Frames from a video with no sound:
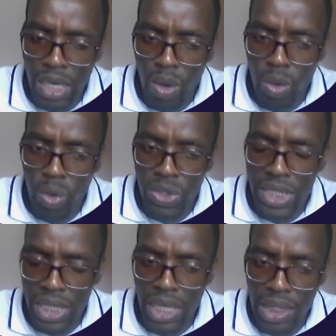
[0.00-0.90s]

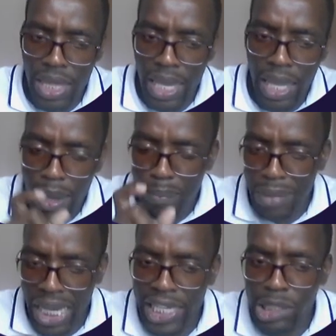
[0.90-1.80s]
cost in the
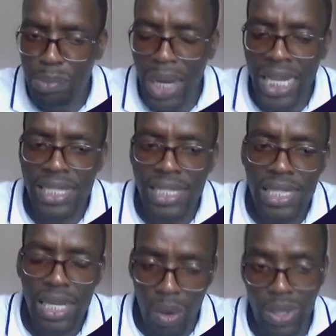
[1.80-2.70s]
market price.
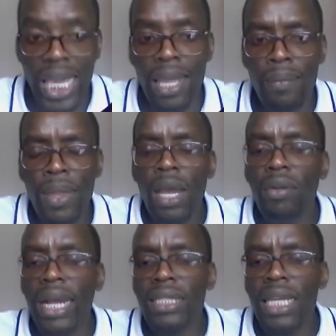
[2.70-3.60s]
Okay,
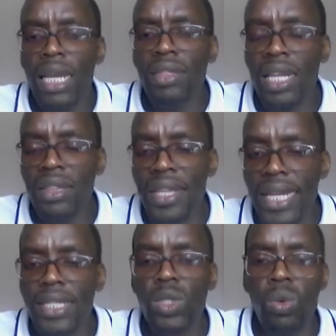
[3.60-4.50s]
right, then the
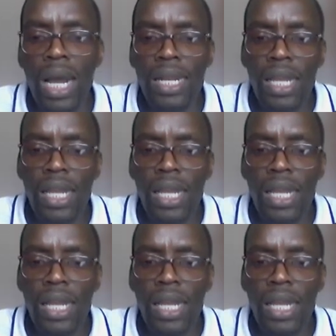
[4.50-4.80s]
next one,